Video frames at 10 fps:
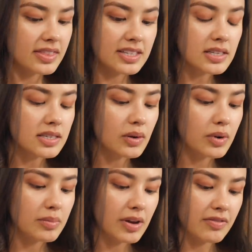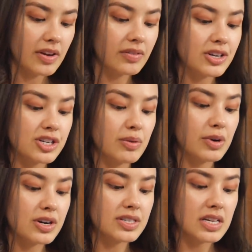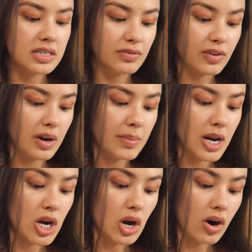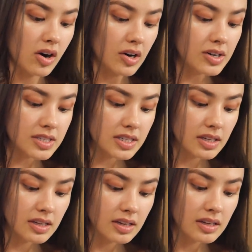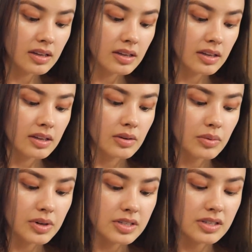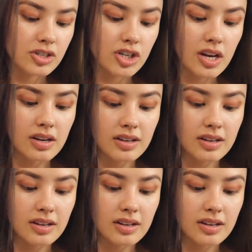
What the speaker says: This is like one of my favorite shimmers. It's from NARS. What is this shade?